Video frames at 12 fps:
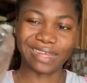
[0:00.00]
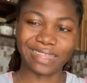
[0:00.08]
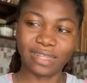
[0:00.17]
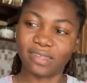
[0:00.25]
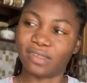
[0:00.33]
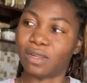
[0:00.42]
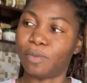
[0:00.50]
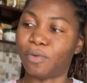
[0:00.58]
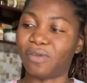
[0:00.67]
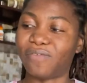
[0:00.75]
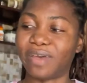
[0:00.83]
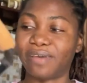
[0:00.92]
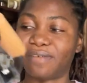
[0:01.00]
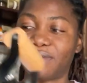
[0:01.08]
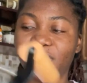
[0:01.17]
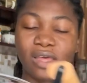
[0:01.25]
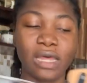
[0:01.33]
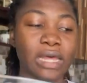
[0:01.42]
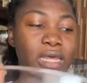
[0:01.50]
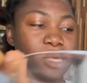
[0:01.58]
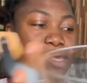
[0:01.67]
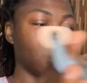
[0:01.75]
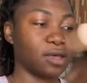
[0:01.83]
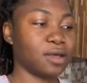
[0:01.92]
i think is 3.5
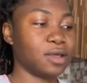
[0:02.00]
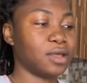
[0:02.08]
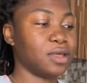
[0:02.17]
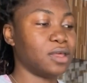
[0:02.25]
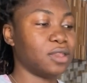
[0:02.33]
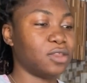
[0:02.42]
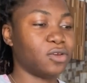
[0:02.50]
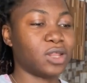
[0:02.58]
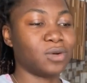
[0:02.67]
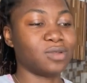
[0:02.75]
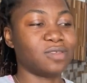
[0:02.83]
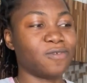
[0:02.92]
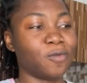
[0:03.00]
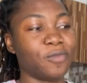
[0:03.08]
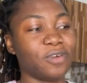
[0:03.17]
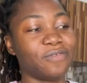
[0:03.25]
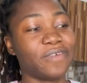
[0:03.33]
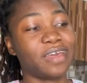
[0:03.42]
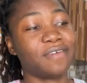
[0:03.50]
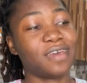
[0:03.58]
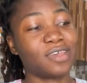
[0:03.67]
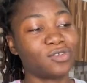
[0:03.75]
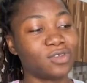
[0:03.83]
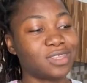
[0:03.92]
yeah the other one's 4.5
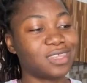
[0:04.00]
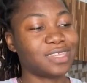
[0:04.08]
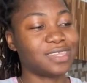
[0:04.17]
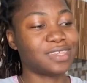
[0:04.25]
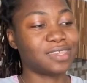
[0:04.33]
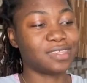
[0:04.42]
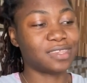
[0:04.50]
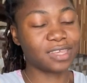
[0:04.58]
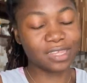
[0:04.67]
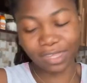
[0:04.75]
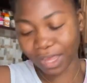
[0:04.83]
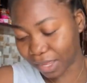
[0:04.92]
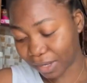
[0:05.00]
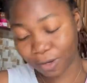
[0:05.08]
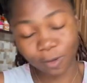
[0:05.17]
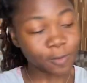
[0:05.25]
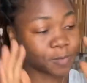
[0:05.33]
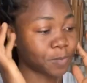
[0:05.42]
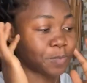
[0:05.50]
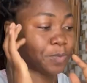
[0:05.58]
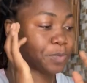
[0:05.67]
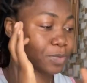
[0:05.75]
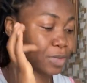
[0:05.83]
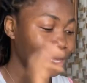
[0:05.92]
yeah so this is it and
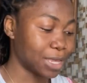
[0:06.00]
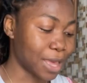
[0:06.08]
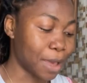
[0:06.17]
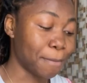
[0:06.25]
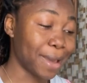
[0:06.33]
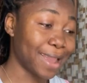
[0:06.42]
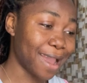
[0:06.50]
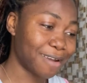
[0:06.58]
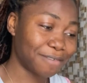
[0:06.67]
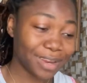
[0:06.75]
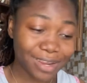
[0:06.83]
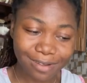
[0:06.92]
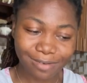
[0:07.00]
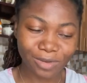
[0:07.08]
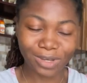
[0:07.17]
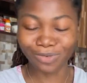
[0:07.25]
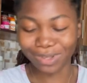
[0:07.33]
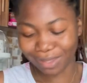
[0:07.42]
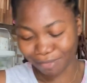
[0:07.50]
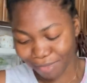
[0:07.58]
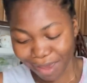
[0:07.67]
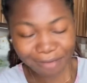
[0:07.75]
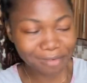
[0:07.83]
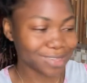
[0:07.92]
my garri which was the
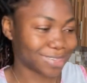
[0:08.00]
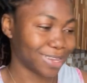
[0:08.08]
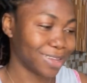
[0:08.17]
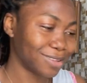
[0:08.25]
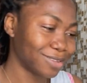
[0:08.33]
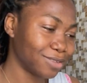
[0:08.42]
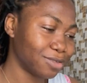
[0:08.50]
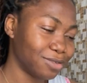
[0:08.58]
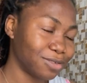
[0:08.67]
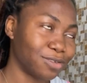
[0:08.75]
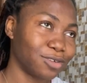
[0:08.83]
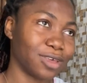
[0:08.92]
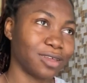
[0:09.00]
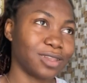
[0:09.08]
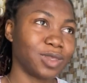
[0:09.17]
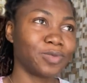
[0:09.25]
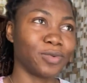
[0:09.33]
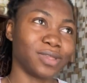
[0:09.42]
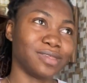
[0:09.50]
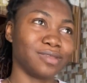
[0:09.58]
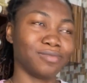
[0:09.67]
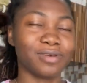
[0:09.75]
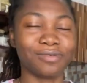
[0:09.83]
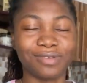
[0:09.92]
main reason okay this pot is
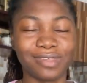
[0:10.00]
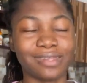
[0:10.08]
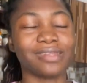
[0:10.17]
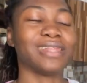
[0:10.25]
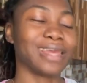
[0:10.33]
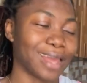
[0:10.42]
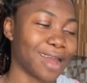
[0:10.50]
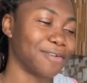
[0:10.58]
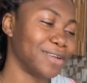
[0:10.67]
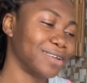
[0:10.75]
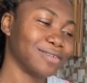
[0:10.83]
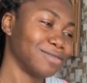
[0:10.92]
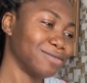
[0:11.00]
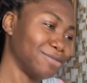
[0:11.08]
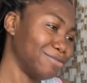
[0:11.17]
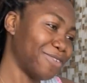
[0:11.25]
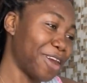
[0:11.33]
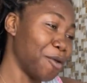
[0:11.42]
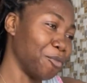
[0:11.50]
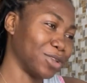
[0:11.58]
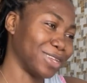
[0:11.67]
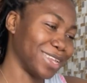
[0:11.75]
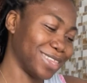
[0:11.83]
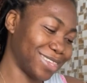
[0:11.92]
the main reason then garri very
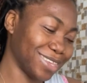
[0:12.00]
important